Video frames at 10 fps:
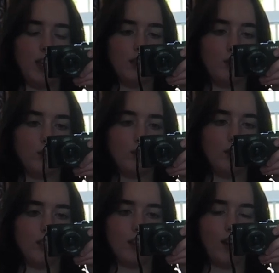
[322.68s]
It looks
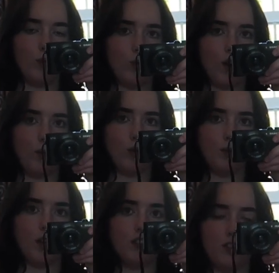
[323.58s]
really terrible. I was
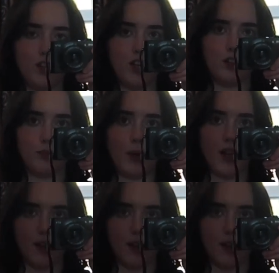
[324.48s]
planning on changing, but I